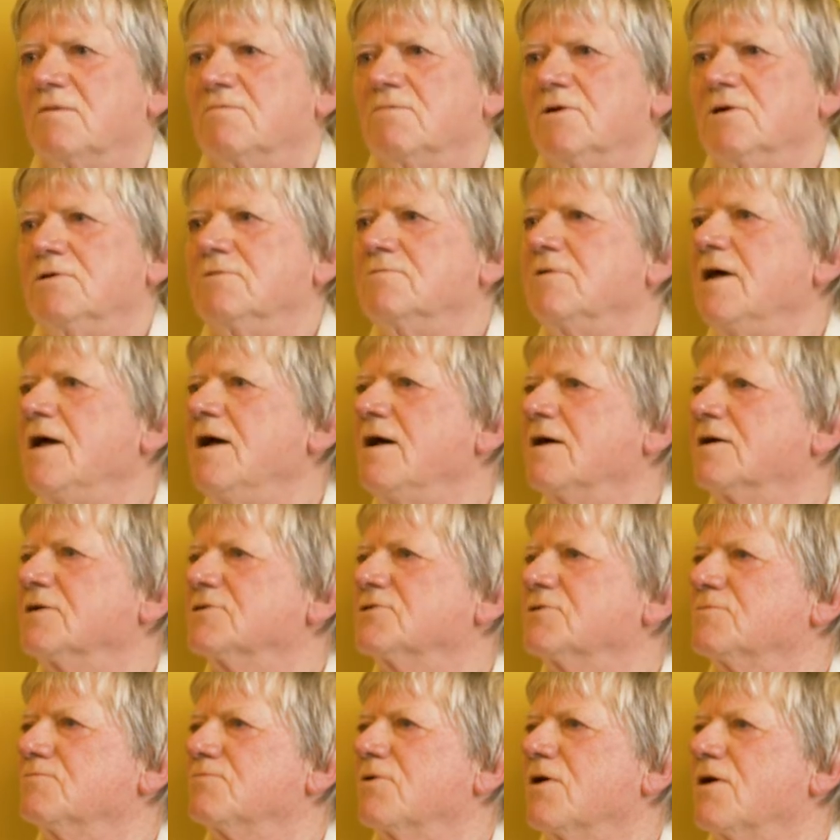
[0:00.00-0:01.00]
Were you there,
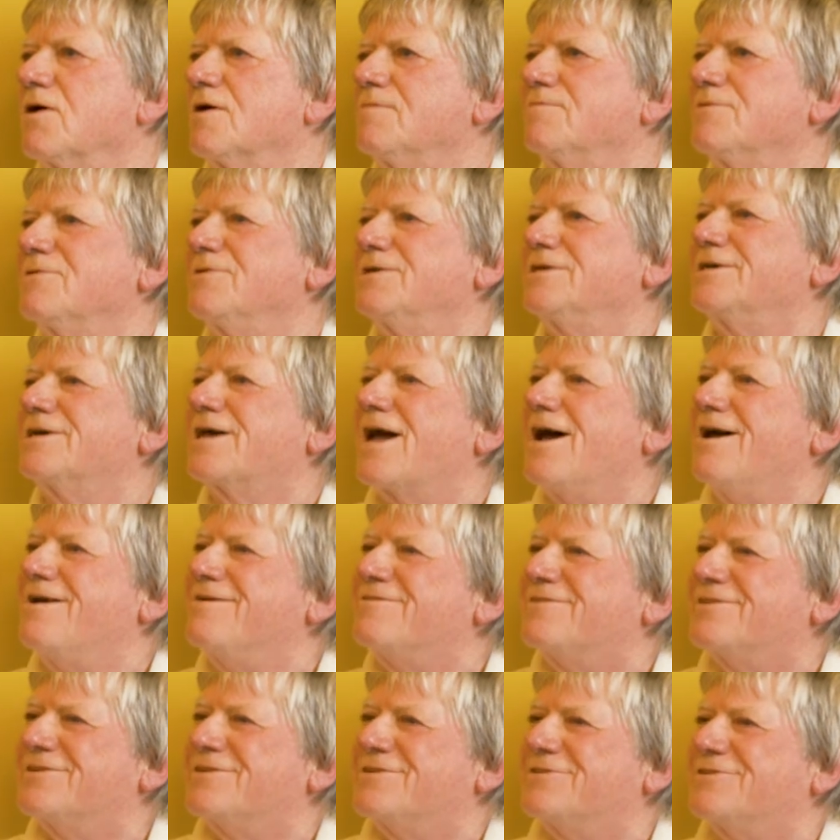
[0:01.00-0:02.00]
Ashaprabha, when he
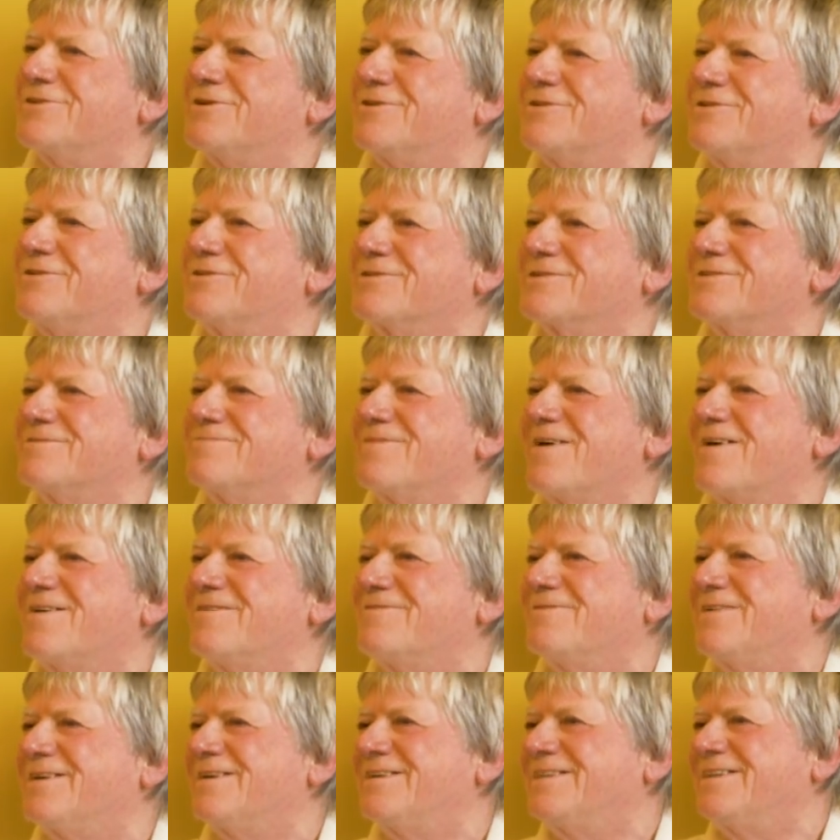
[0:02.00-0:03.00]
gave the talk? You might
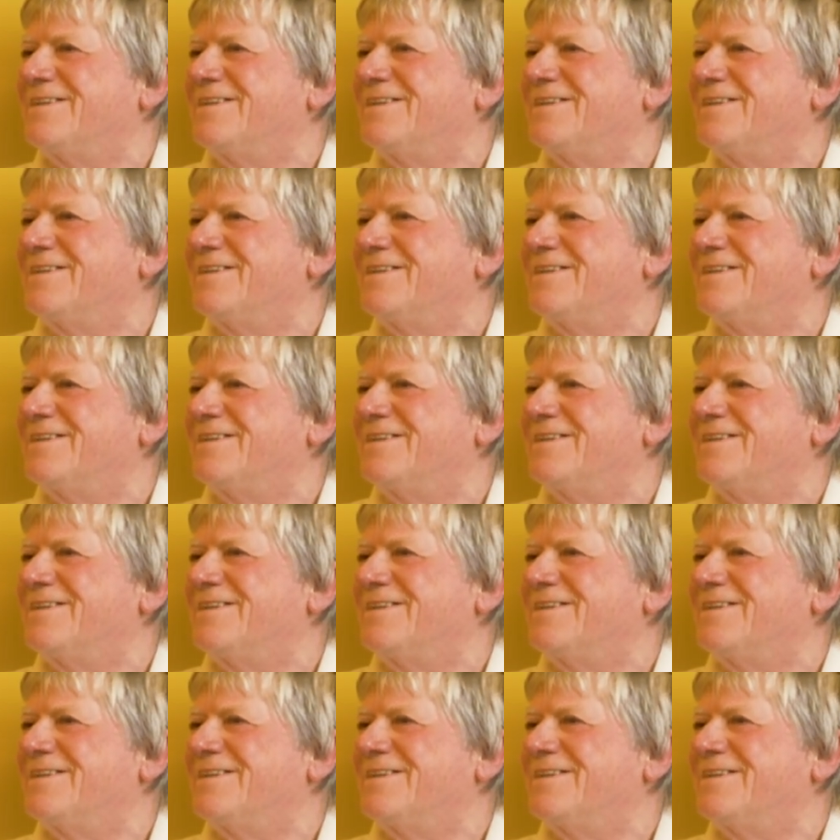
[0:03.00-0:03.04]
have been.